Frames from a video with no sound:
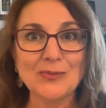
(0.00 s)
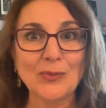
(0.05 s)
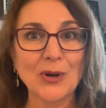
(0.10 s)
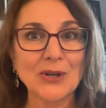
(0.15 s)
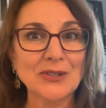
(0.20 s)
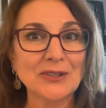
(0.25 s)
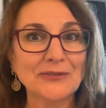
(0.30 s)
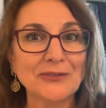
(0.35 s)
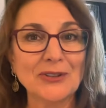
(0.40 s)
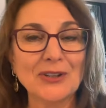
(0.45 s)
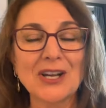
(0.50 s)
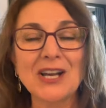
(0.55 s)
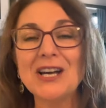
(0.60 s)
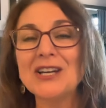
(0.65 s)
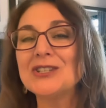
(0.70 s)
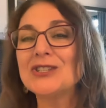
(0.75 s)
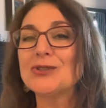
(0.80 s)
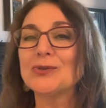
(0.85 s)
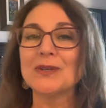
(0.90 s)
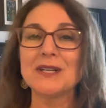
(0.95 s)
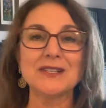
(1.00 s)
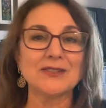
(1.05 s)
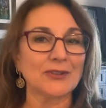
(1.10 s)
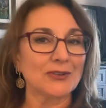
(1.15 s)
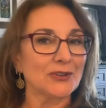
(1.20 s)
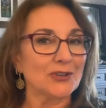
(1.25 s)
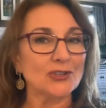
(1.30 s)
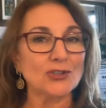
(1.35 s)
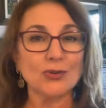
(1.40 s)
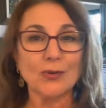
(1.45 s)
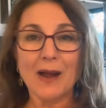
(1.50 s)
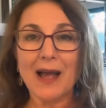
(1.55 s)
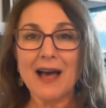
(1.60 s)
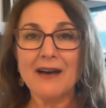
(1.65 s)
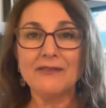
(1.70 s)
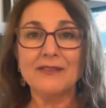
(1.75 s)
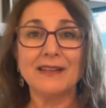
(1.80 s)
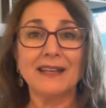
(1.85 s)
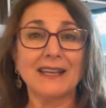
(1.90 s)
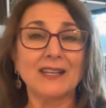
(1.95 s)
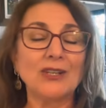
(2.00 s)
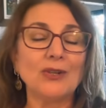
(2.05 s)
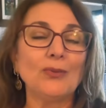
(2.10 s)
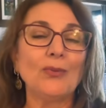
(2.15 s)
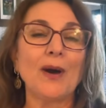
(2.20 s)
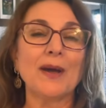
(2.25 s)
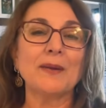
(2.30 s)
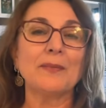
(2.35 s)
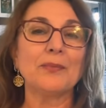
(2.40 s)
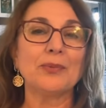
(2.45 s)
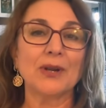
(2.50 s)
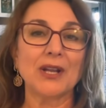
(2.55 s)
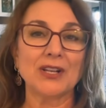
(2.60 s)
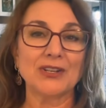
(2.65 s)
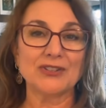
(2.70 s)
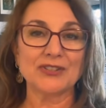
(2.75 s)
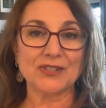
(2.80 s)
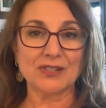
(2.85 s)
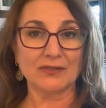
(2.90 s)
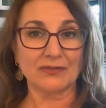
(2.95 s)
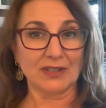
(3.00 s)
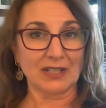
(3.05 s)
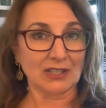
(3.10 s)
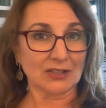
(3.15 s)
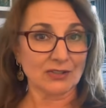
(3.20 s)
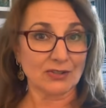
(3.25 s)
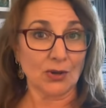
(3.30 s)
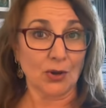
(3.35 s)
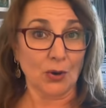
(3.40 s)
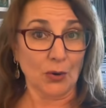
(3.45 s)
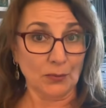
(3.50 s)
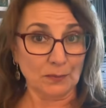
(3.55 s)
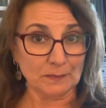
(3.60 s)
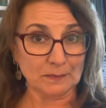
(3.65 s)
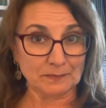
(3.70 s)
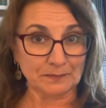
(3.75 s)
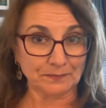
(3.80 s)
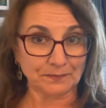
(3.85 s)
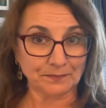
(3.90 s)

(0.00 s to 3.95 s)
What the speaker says: wonderful countries or you're traveling and you want to bring your souvenirs home.